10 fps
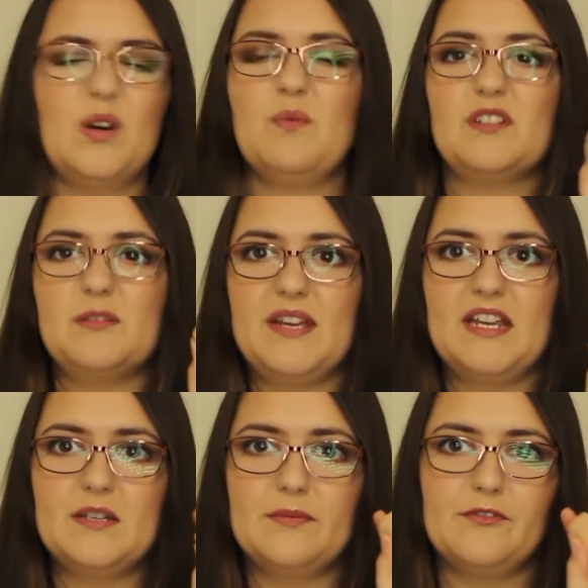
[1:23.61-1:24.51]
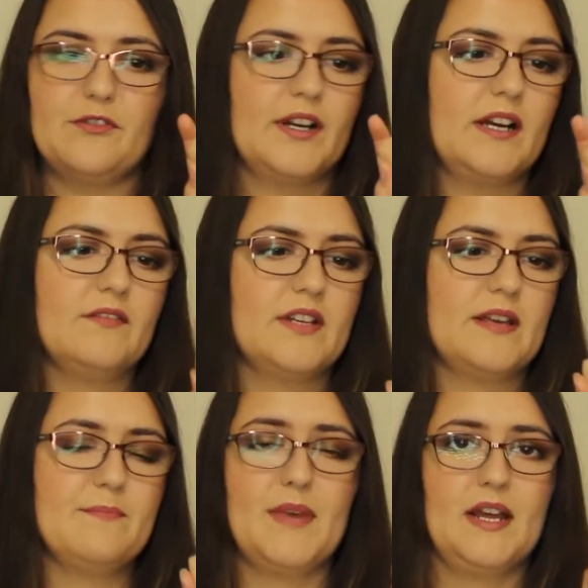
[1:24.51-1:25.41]
Well, it was peach before I covered
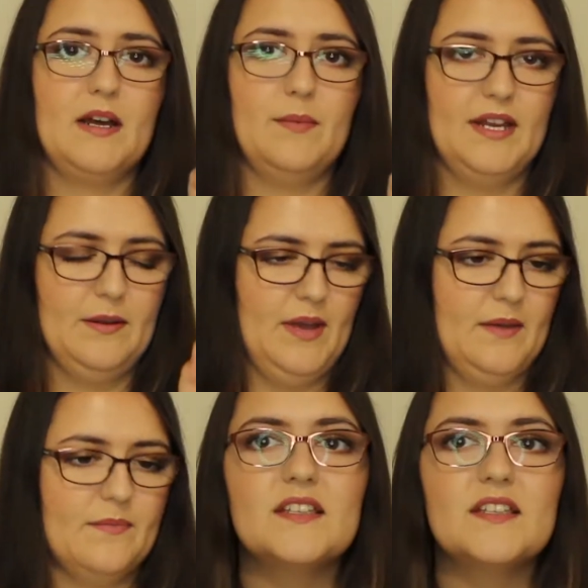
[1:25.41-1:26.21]
it in makeup anyway.